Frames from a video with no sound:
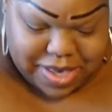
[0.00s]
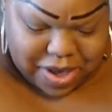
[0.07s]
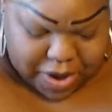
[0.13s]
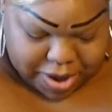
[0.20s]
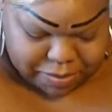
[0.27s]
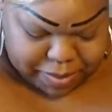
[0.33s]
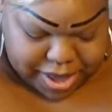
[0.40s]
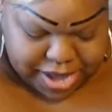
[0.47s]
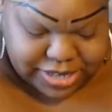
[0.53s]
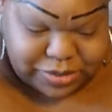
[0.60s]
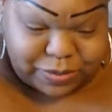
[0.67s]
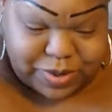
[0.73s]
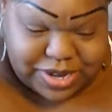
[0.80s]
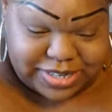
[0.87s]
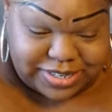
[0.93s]
All right, page
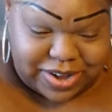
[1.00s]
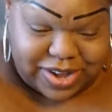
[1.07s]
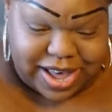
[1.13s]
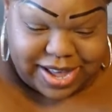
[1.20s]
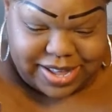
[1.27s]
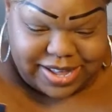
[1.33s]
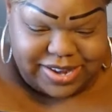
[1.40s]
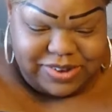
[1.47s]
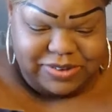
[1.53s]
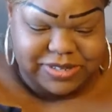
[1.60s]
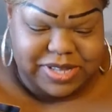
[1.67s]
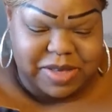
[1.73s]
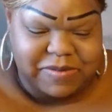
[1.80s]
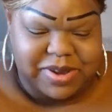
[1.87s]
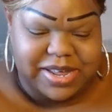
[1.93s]
one. Y'all got good news
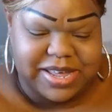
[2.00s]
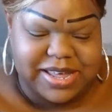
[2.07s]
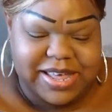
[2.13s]
coming in.